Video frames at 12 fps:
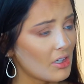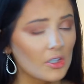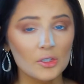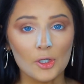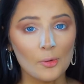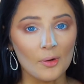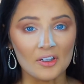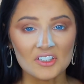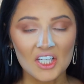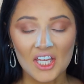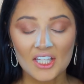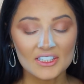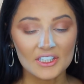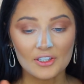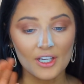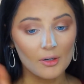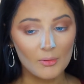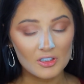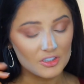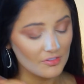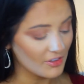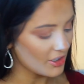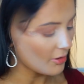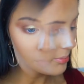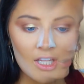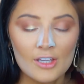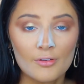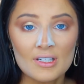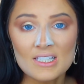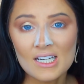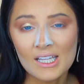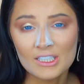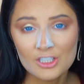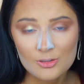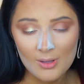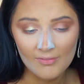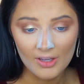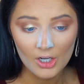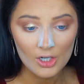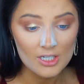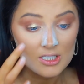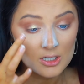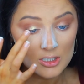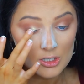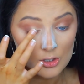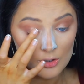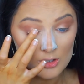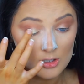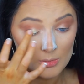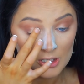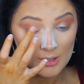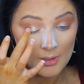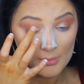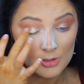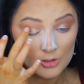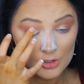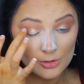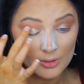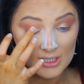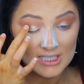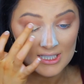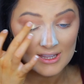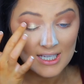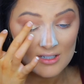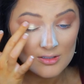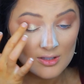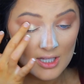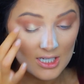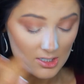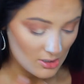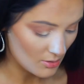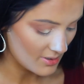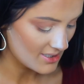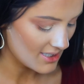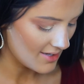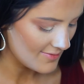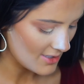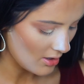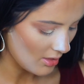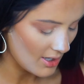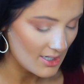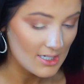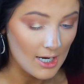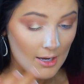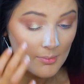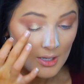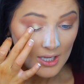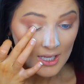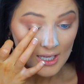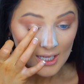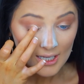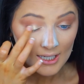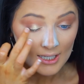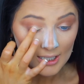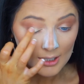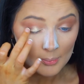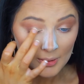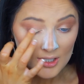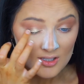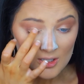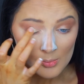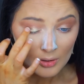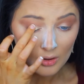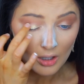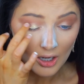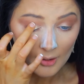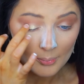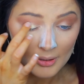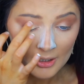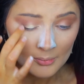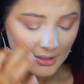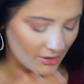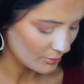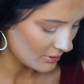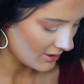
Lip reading: no words, I can't tell you, gotta watch this video. And the reason I like to use my finger is because during the summertime I'm usually doing 10,000 things, so it saves a lot of time and it picks up a lot of pigment doing